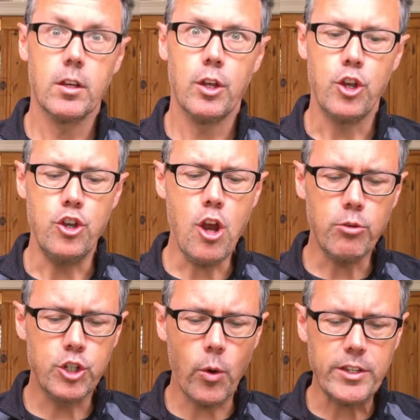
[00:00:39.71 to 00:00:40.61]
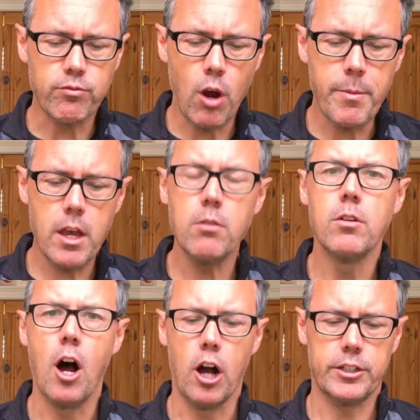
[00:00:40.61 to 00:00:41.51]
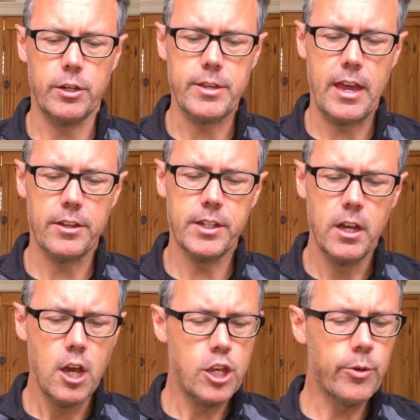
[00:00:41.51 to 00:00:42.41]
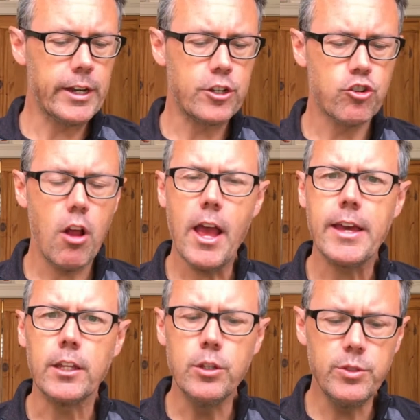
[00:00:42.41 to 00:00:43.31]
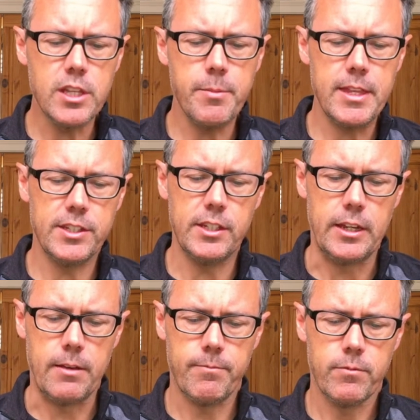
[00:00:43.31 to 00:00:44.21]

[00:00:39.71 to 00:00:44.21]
"No choice, Romeo," Octo yelled. "You gotta try and lose them in the city.